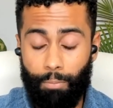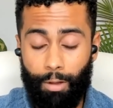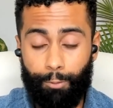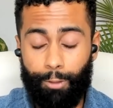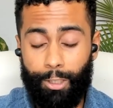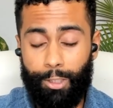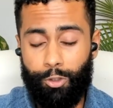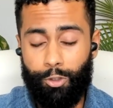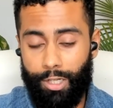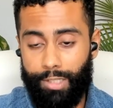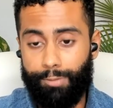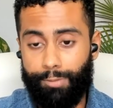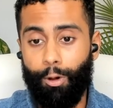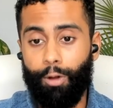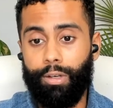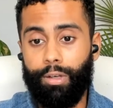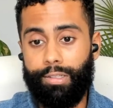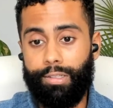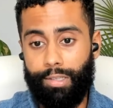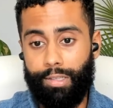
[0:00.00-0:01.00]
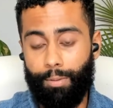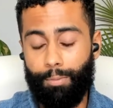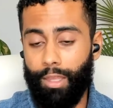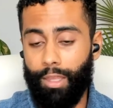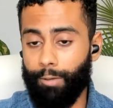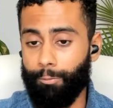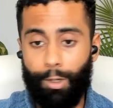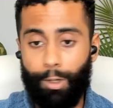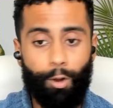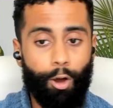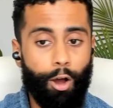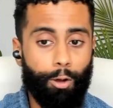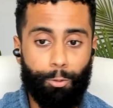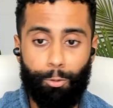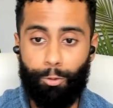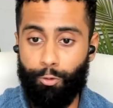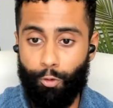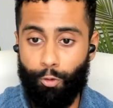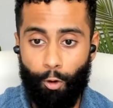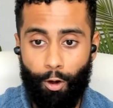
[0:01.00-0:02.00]
but we just wanted something we know how
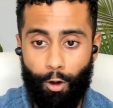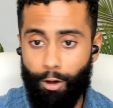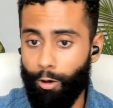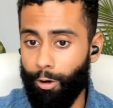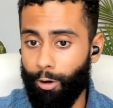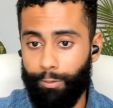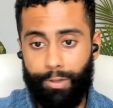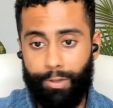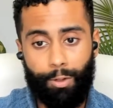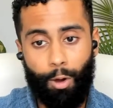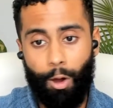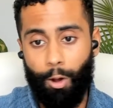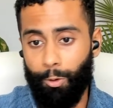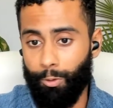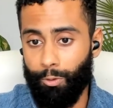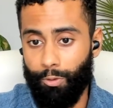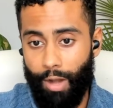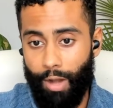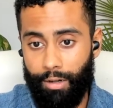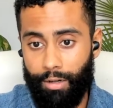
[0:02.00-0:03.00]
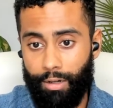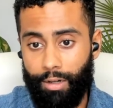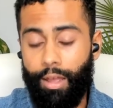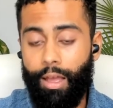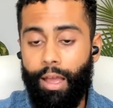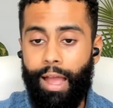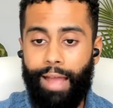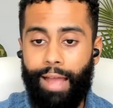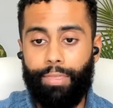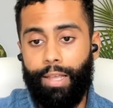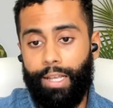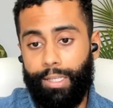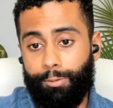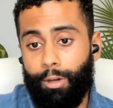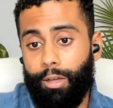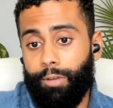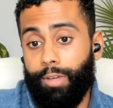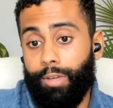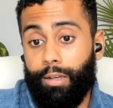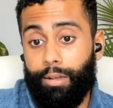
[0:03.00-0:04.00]
to draw or we know how to render, and
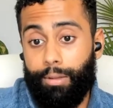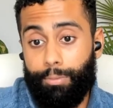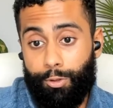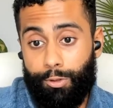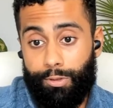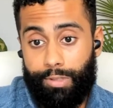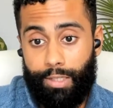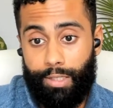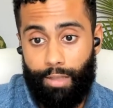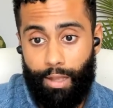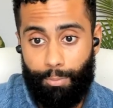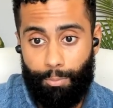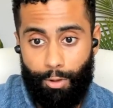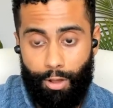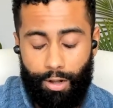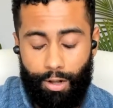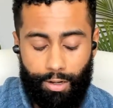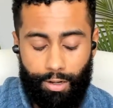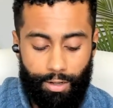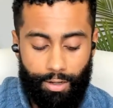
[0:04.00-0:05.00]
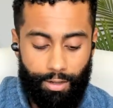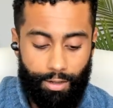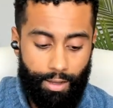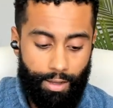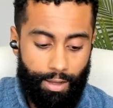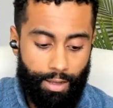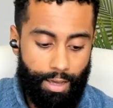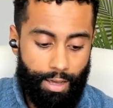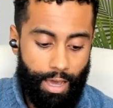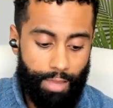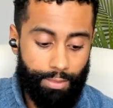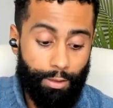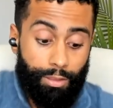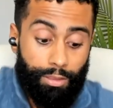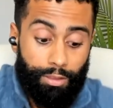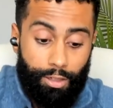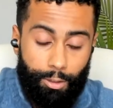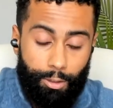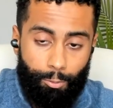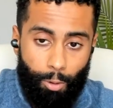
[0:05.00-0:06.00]
that's why we end up choosing that product. And the
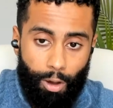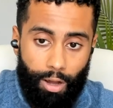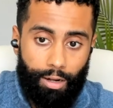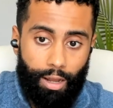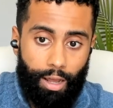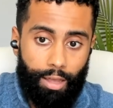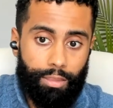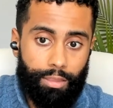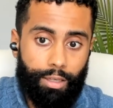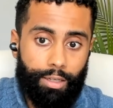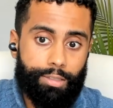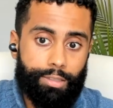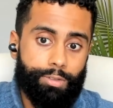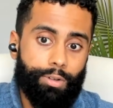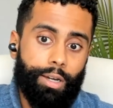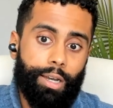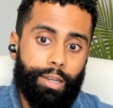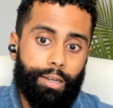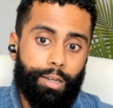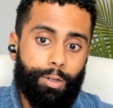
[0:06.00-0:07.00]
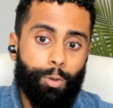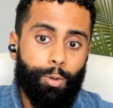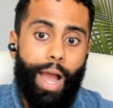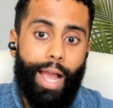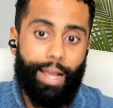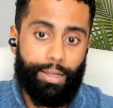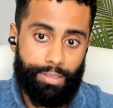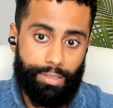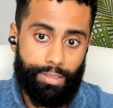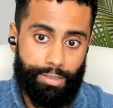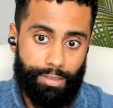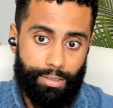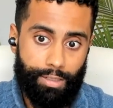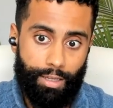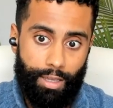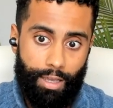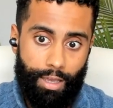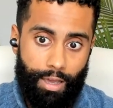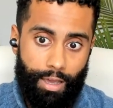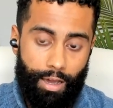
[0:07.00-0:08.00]
third one, I think, is related to access.
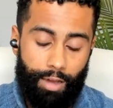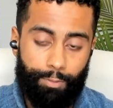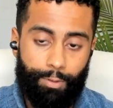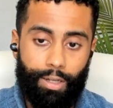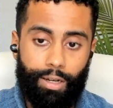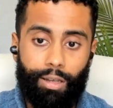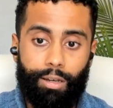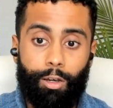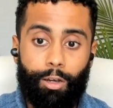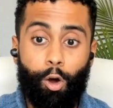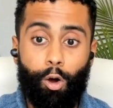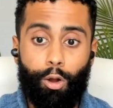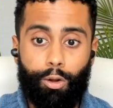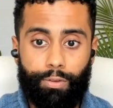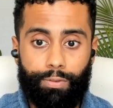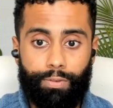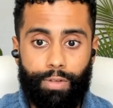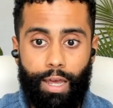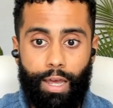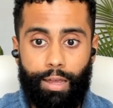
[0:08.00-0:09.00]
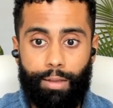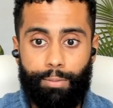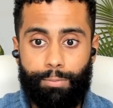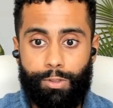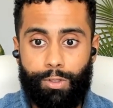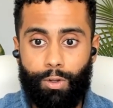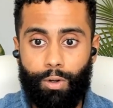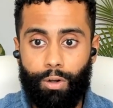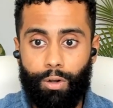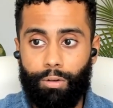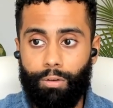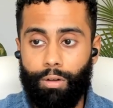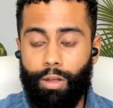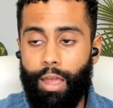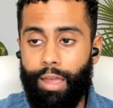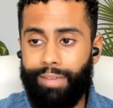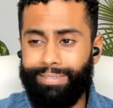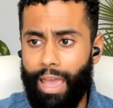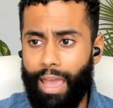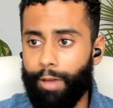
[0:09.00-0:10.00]
I feel a lot of times, you know,
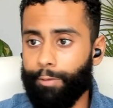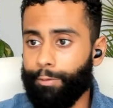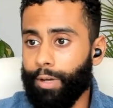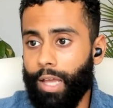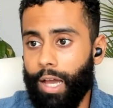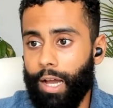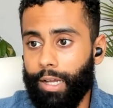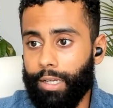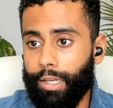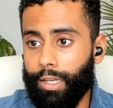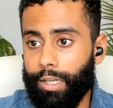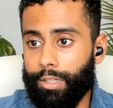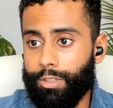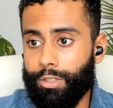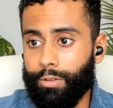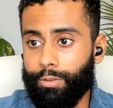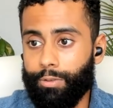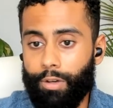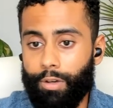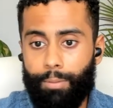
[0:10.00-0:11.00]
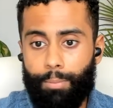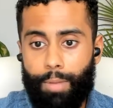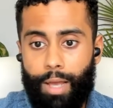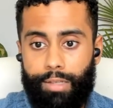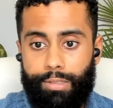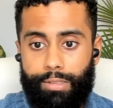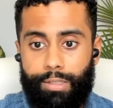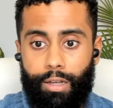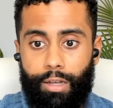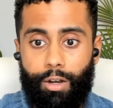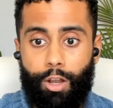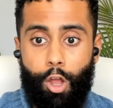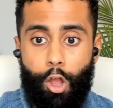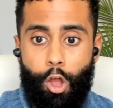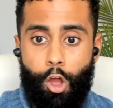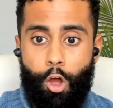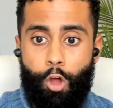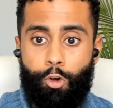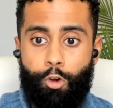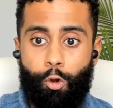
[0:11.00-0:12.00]
every architecture firm has their
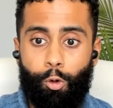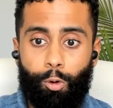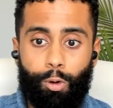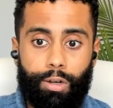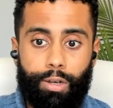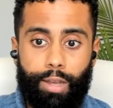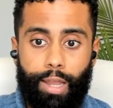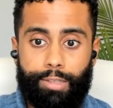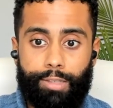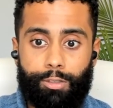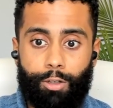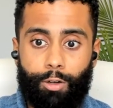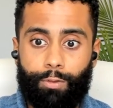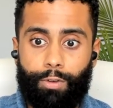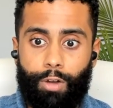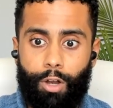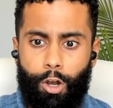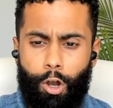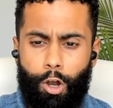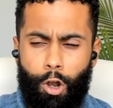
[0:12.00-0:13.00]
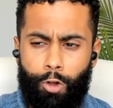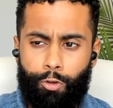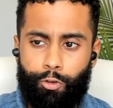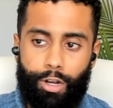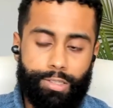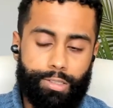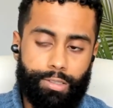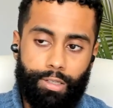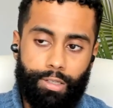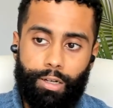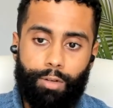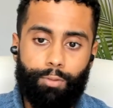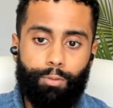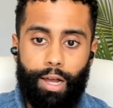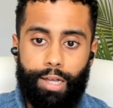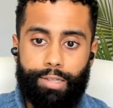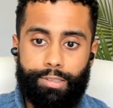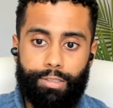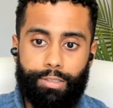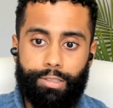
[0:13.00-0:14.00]
Rolodex of trusted
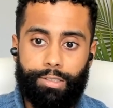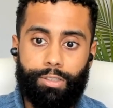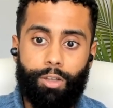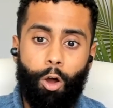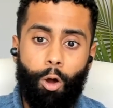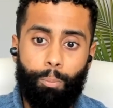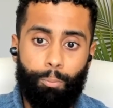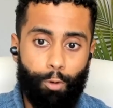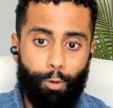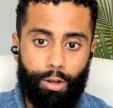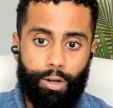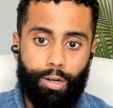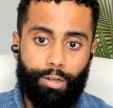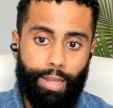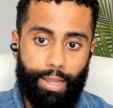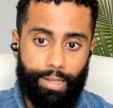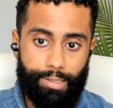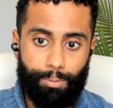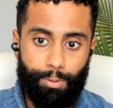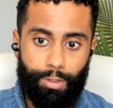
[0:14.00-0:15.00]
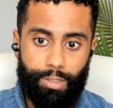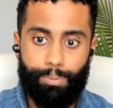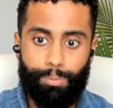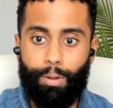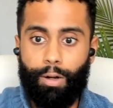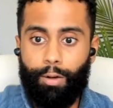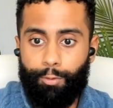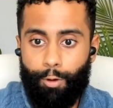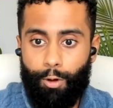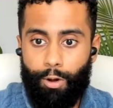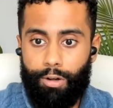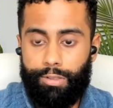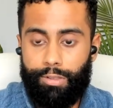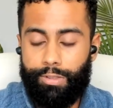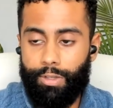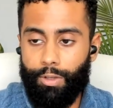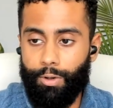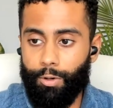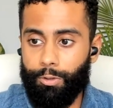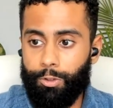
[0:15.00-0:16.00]
advisors or product experts. But of
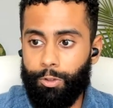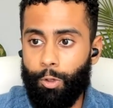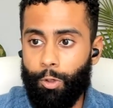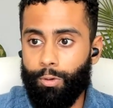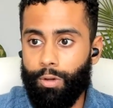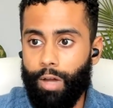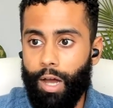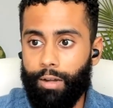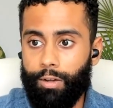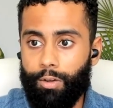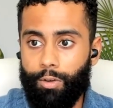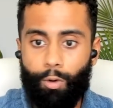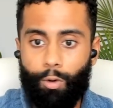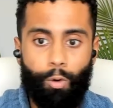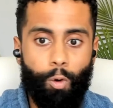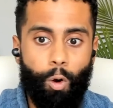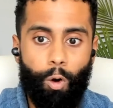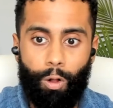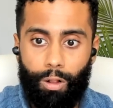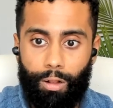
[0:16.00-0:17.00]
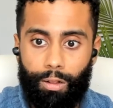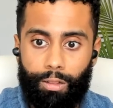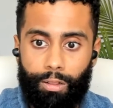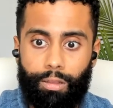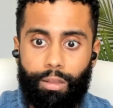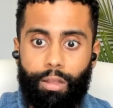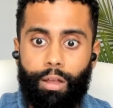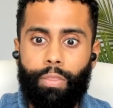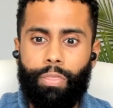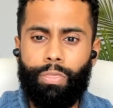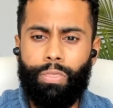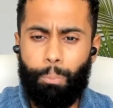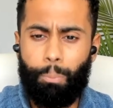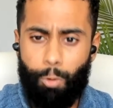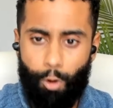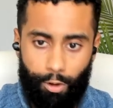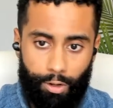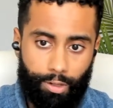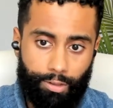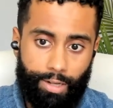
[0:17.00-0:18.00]
course, you know, you can't know all the
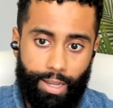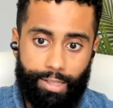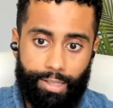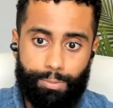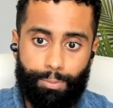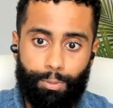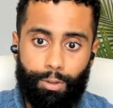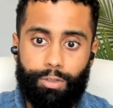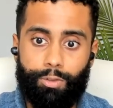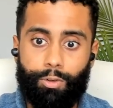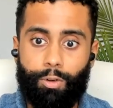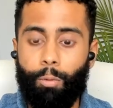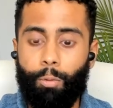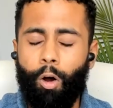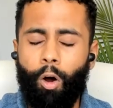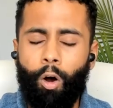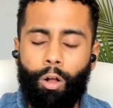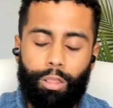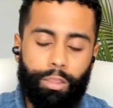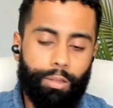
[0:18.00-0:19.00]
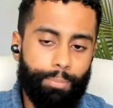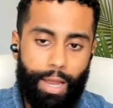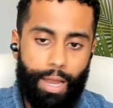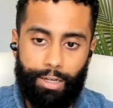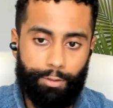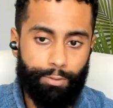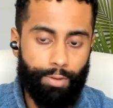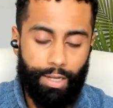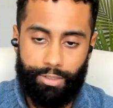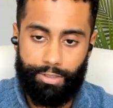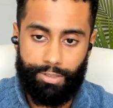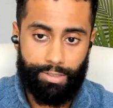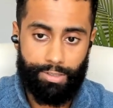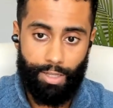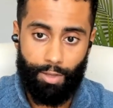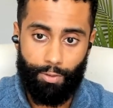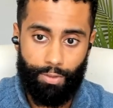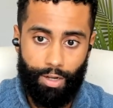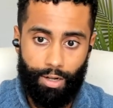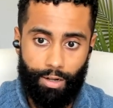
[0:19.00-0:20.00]
product experts from all the
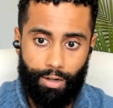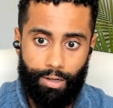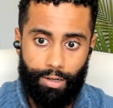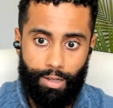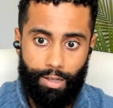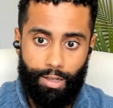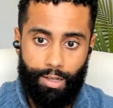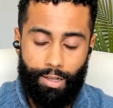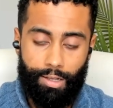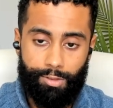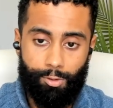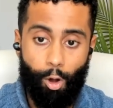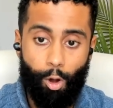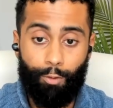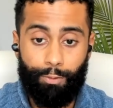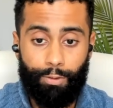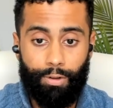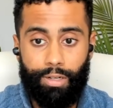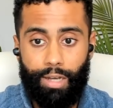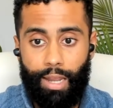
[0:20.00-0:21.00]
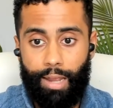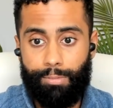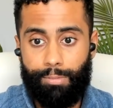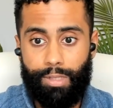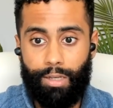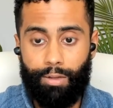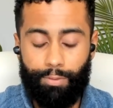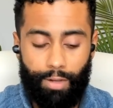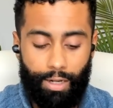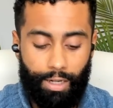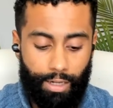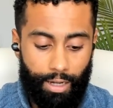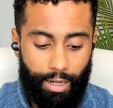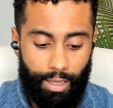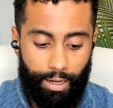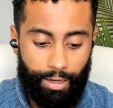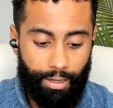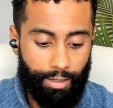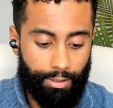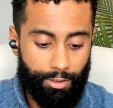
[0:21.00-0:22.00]
manufacturers out there. So oftentimes I felt
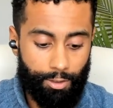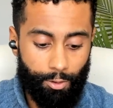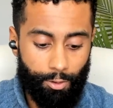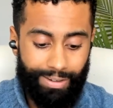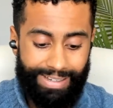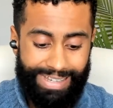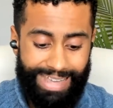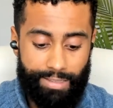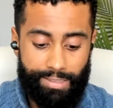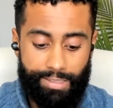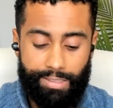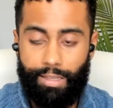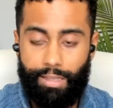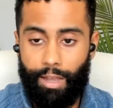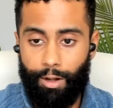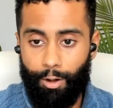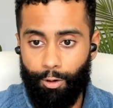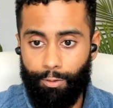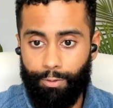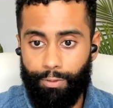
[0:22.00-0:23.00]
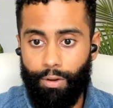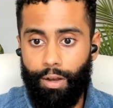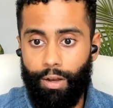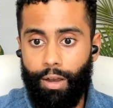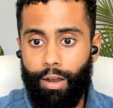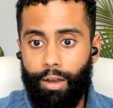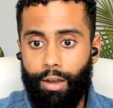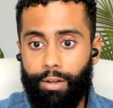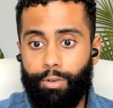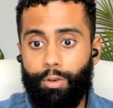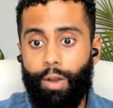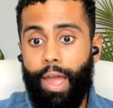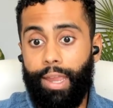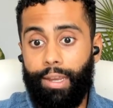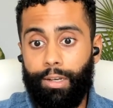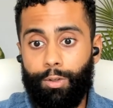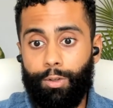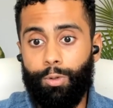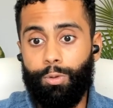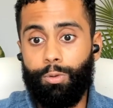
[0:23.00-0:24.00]
like, you know, instead of
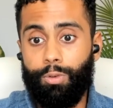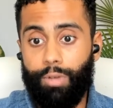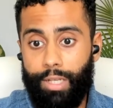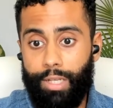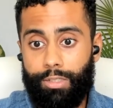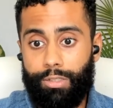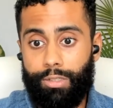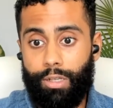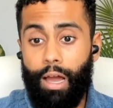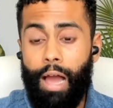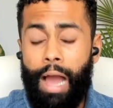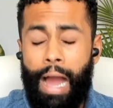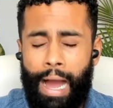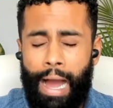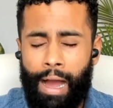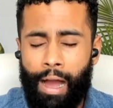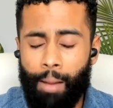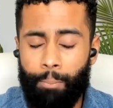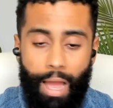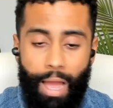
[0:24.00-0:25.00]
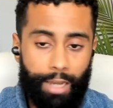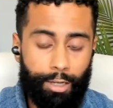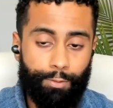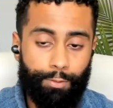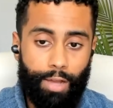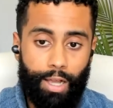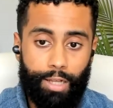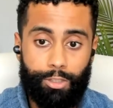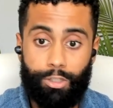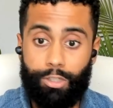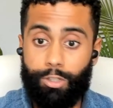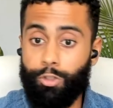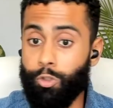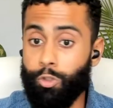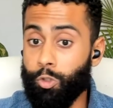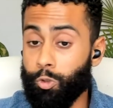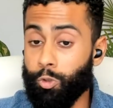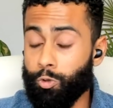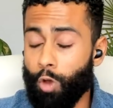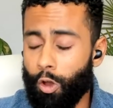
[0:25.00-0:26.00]
trying to reach a manufacturer,
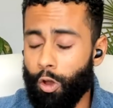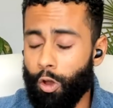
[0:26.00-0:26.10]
